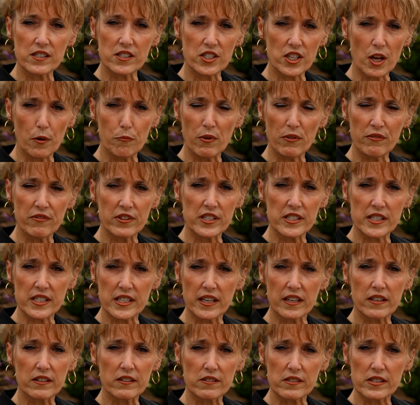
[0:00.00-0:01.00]
some of the
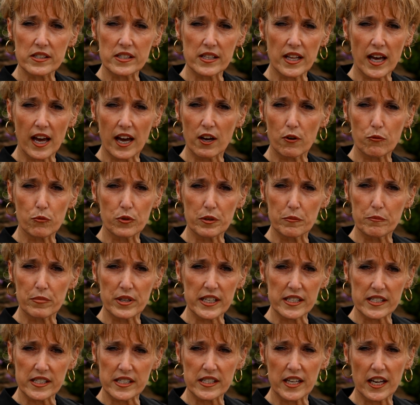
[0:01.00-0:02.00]
skills that would
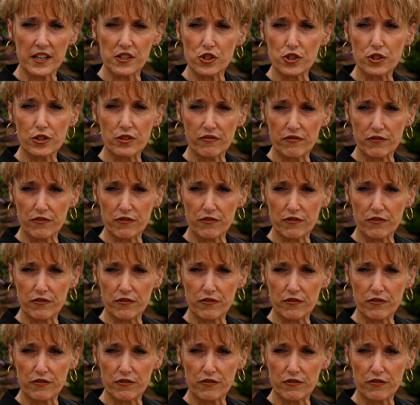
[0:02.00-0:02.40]
be essential